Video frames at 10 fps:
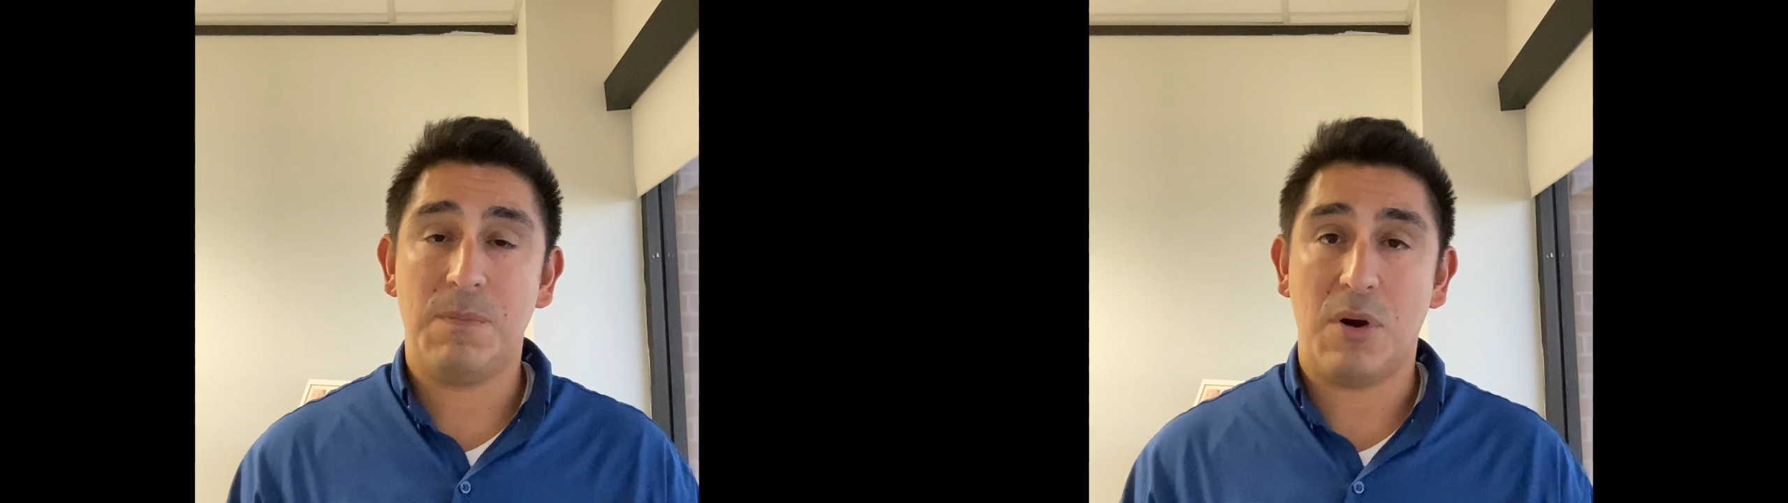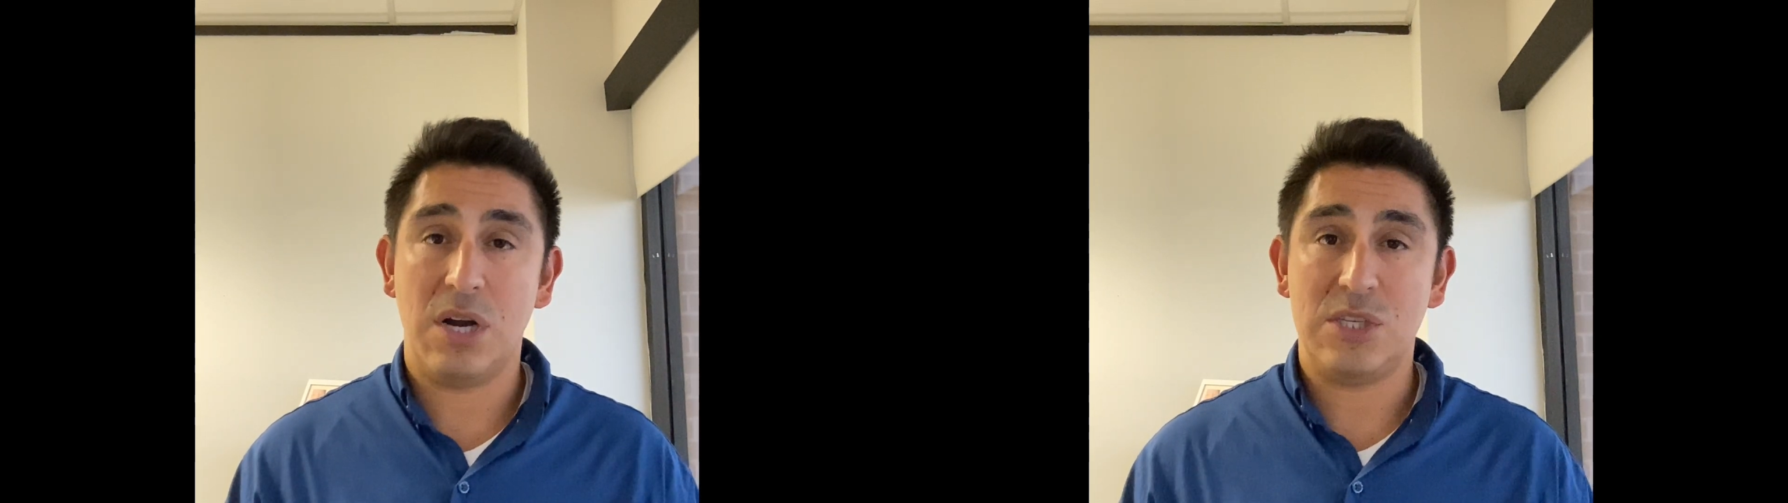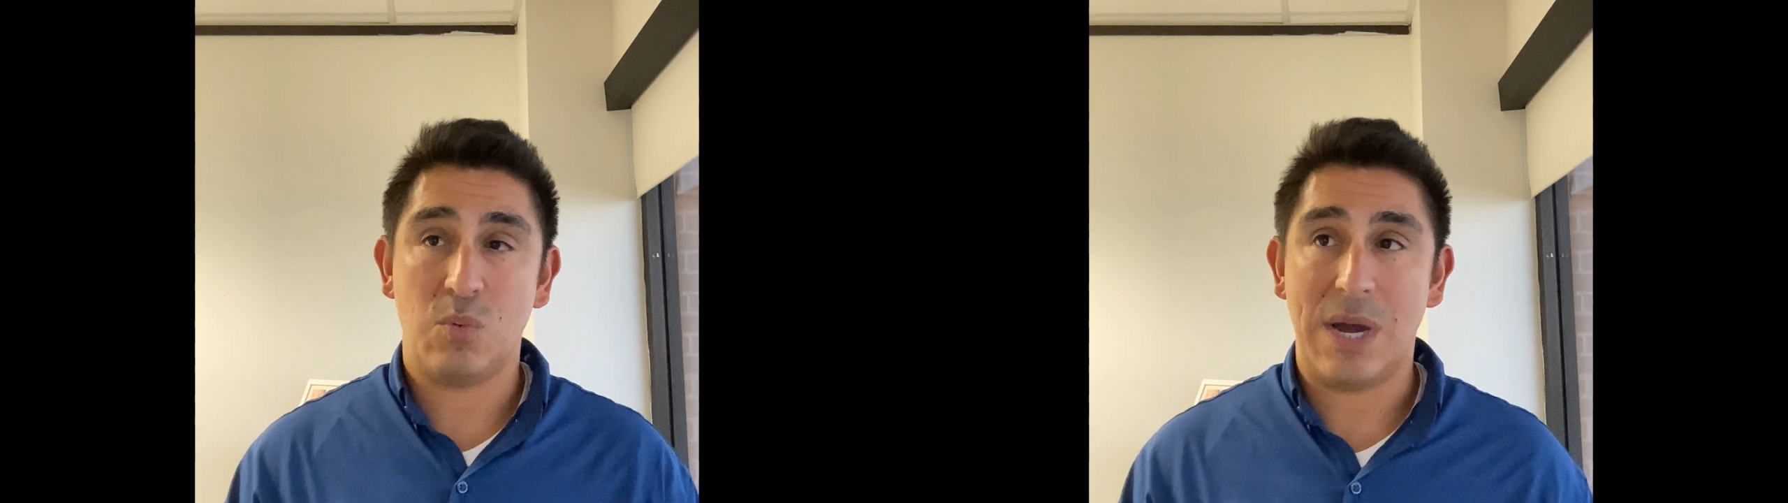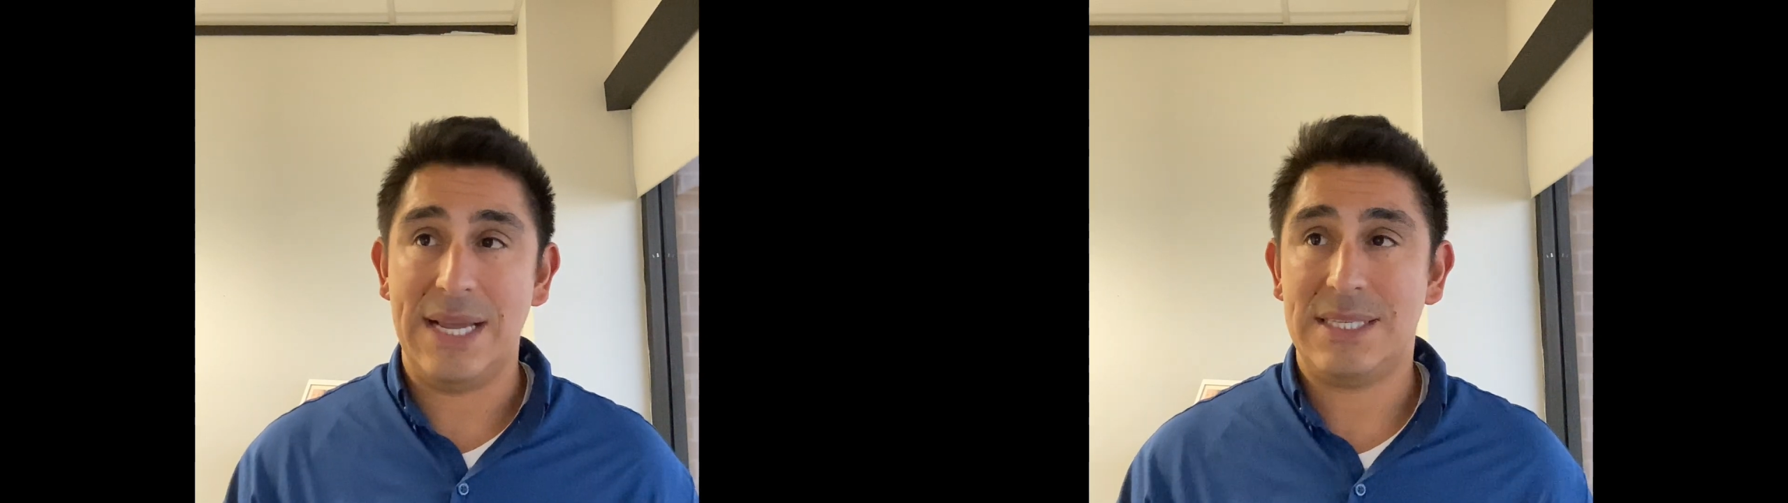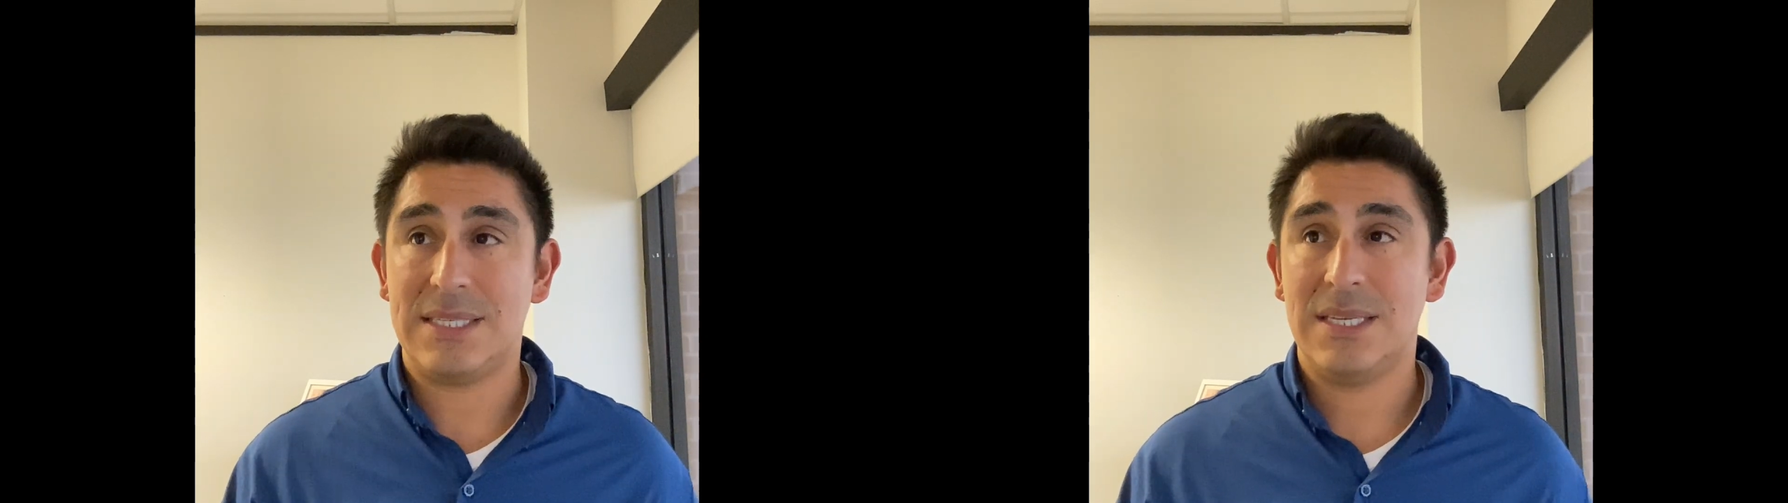party's
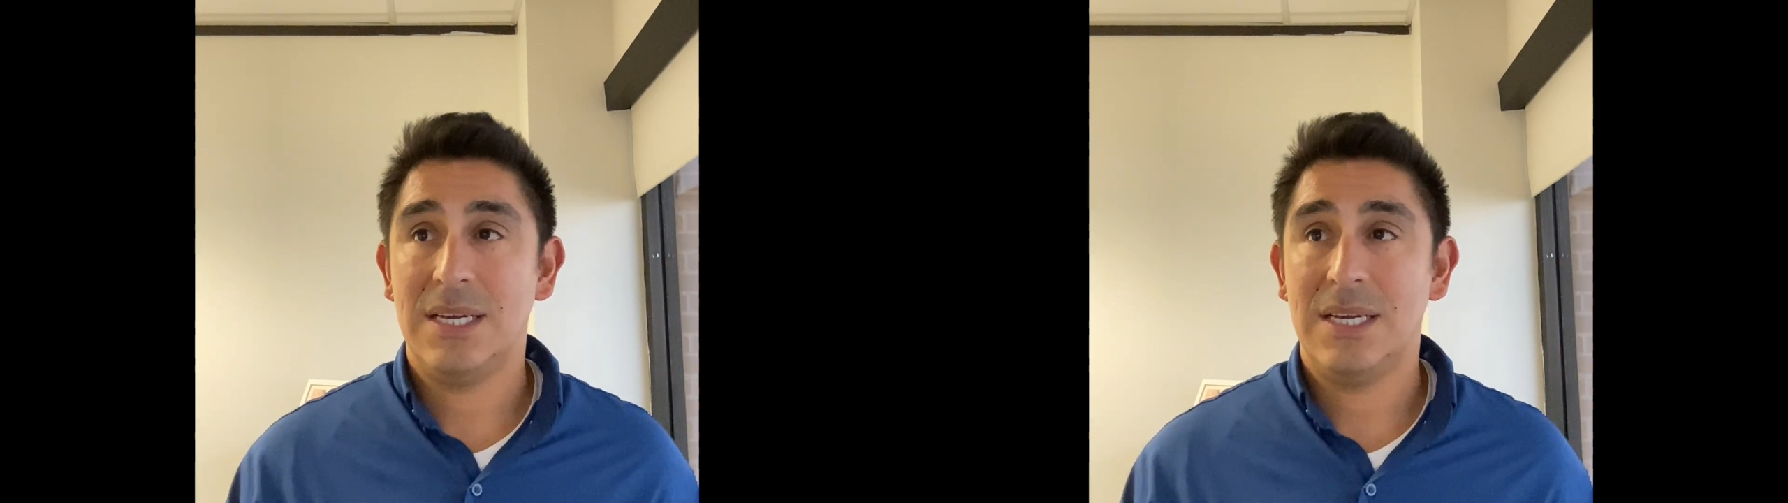rights,